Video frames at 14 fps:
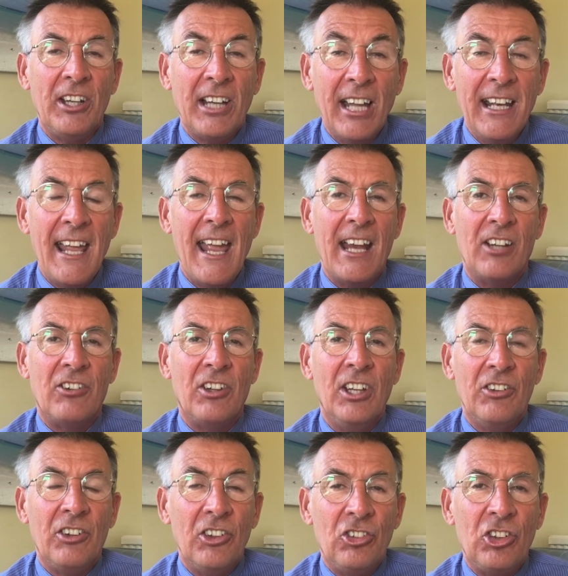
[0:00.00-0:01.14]
connect,
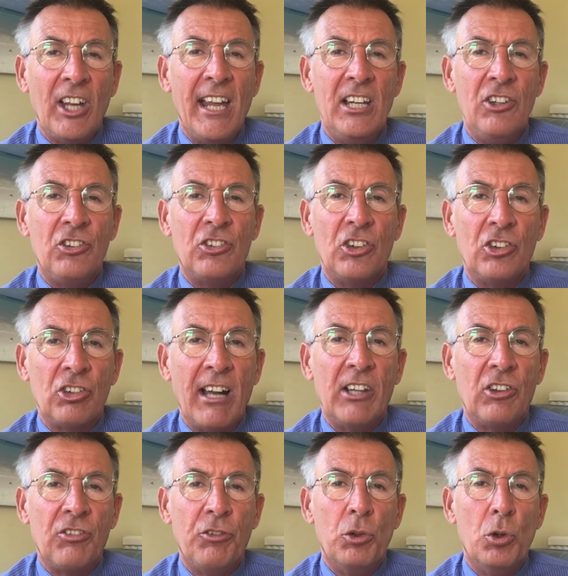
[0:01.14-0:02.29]
to change, to
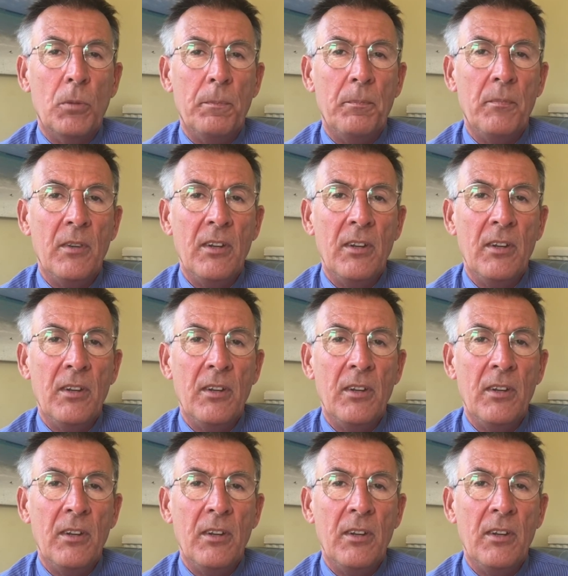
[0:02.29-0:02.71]
transform.